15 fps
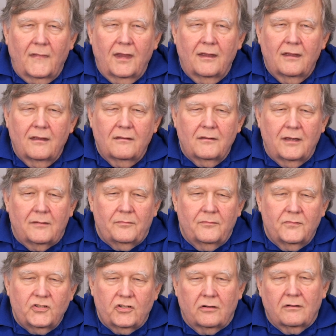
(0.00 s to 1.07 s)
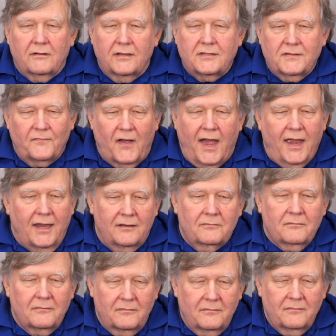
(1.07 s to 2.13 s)
it. Sure, it's fine
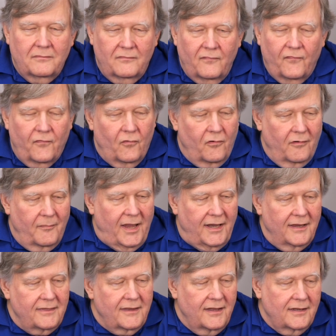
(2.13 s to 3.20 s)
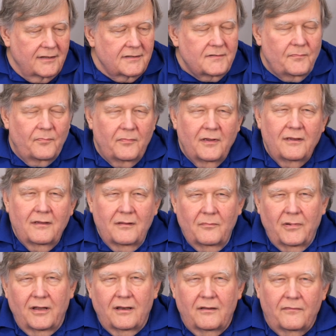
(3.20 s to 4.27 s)
for many things,
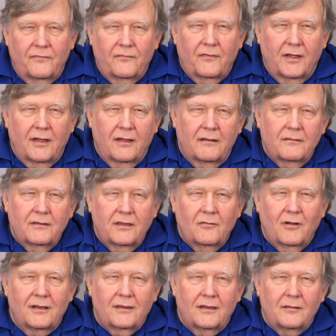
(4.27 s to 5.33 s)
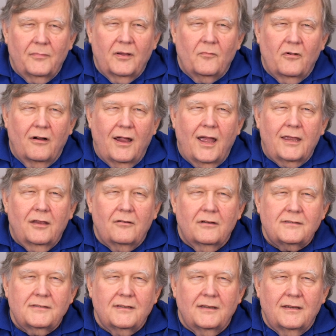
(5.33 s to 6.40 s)
but if uh, you want a little bit more
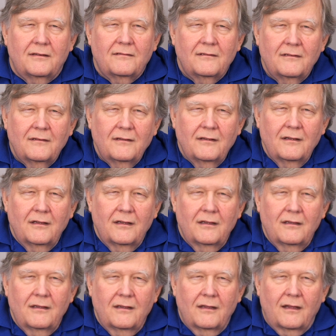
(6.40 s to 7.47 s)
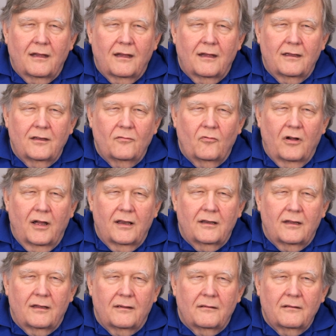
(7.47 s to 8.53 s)
accuracy, uh, you want
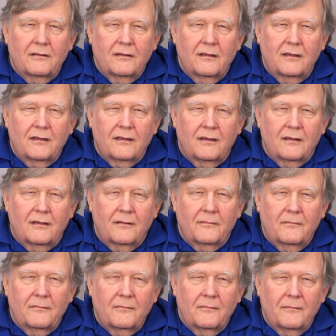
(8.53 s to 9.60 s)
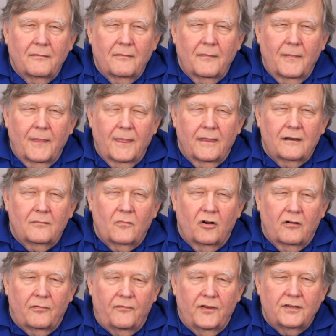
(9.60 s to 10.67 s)
a, a little
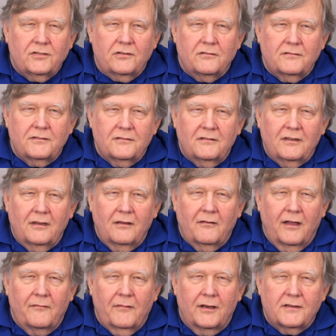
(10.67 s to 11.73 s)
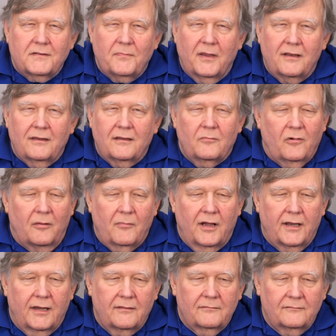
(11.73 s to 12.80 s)
more features, you might want to spend a little more
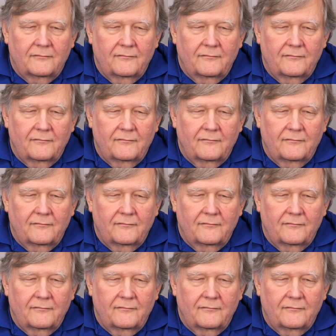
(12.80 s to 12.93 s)
money.